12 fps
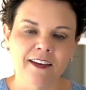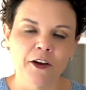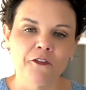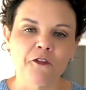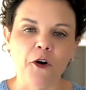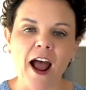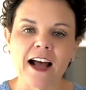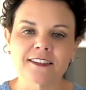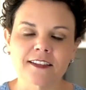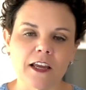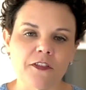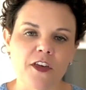for
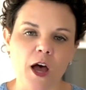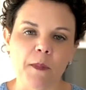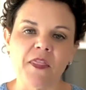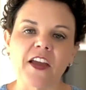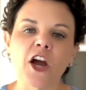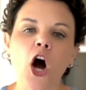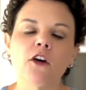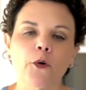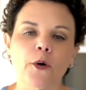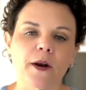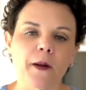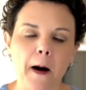asking them, and they
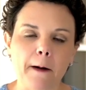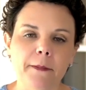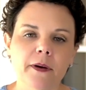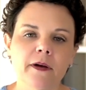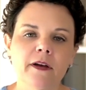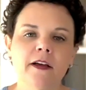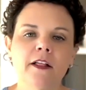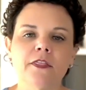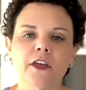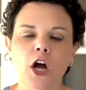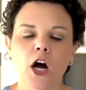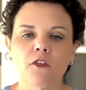cover it up. They
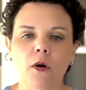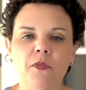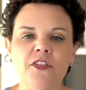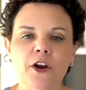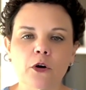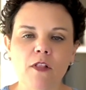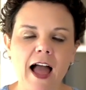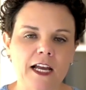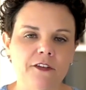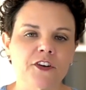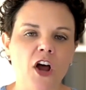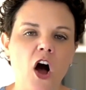cover up their lack
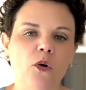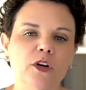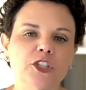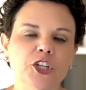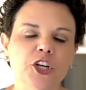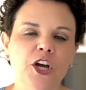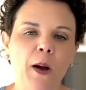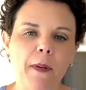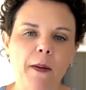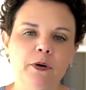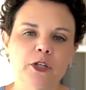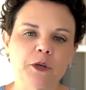of knowledge by
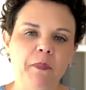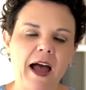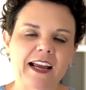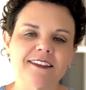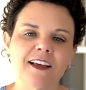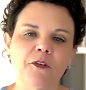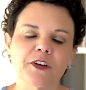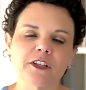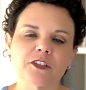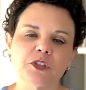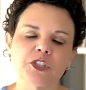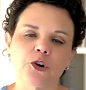pushing back and telling us
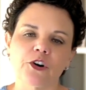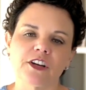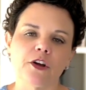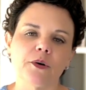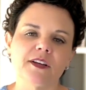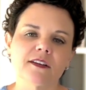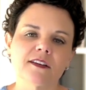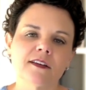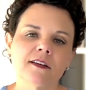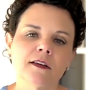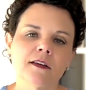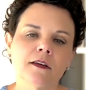we should already know it.
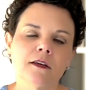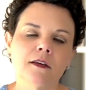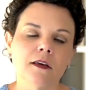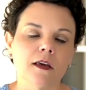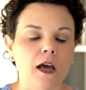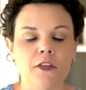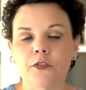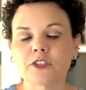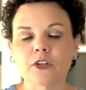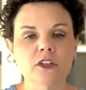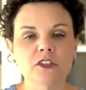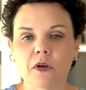And then there's
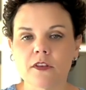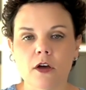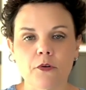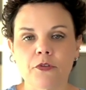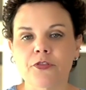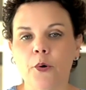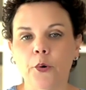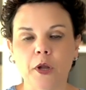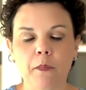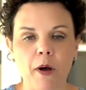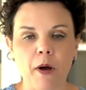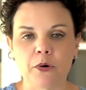also another third
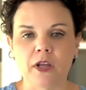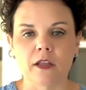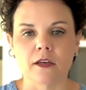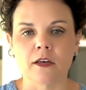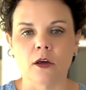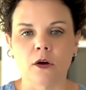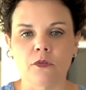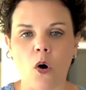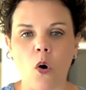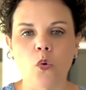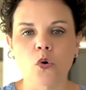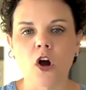component, the
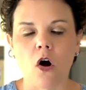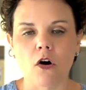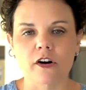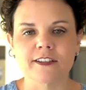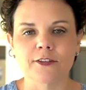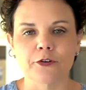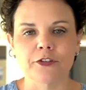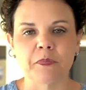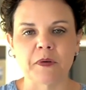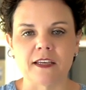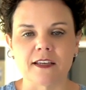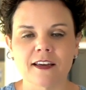old guard, so to
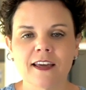speak,